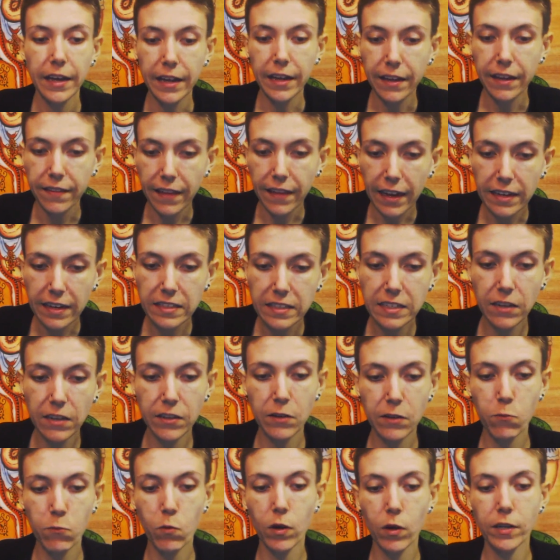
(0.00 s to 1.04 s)
And that is
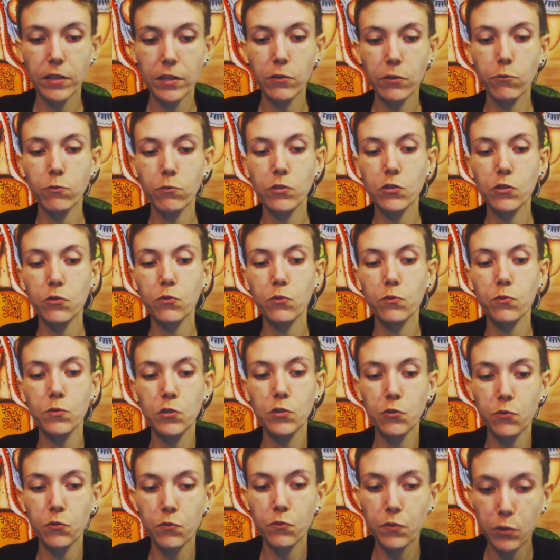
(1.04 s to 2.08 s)
how they want you to
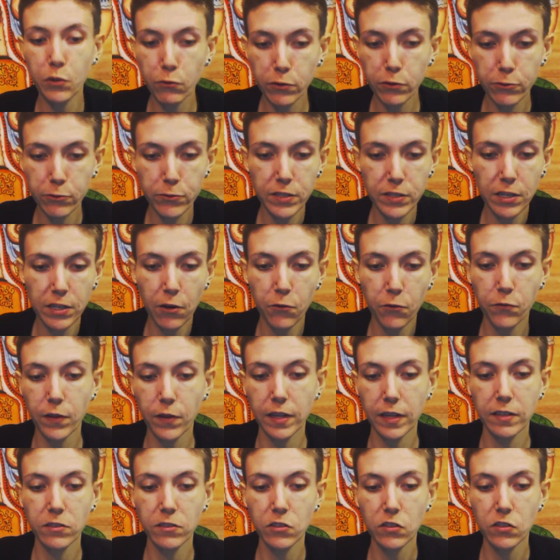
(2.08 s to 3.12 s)
view yourself
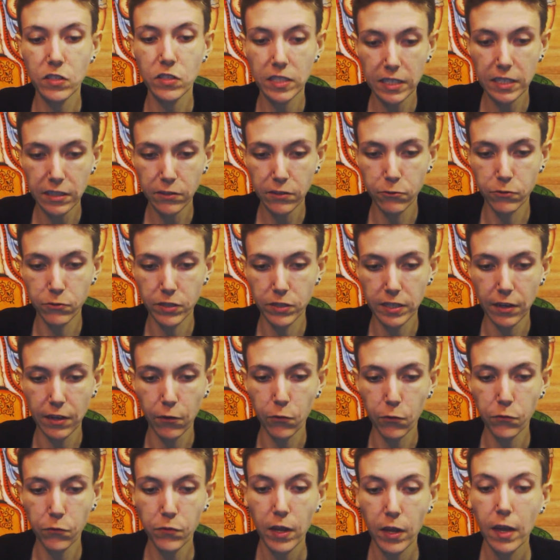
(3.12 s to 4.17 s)
and to see
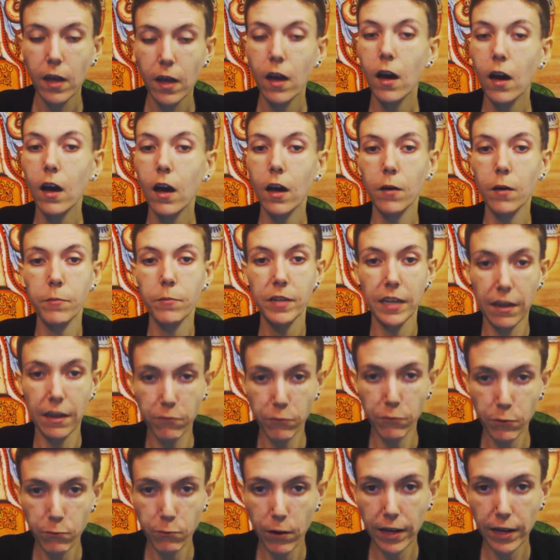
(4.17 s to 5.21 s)
yourself in
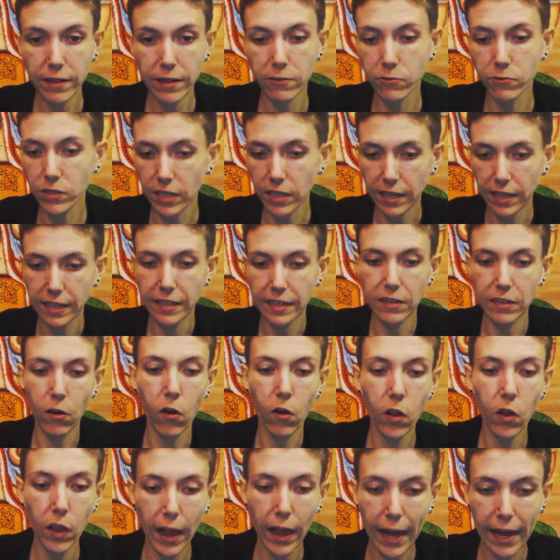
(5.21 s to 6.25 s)
every way. They're saying in
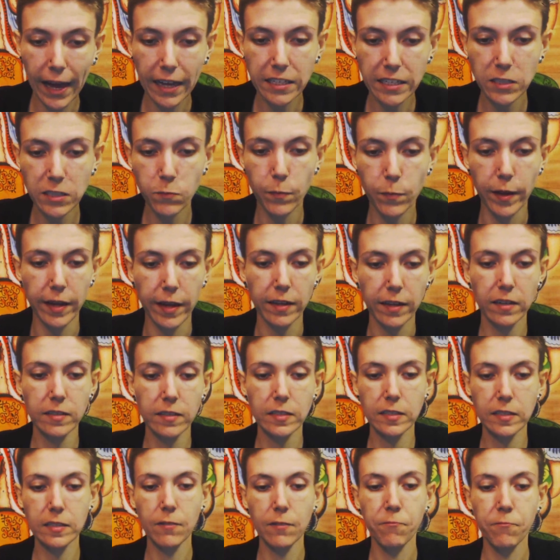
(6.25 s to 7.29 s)
all
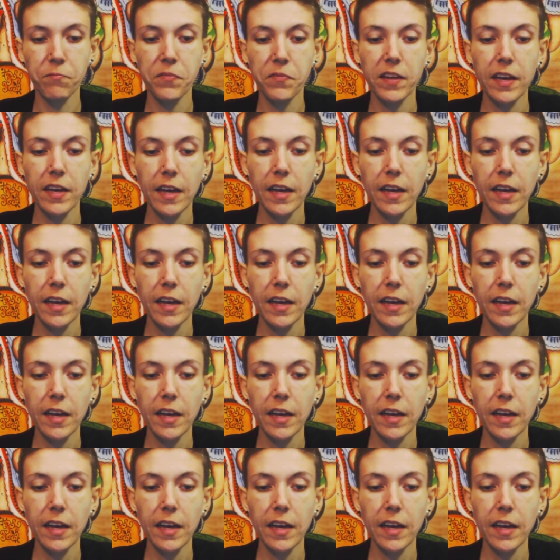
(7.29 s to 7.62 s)
aspects.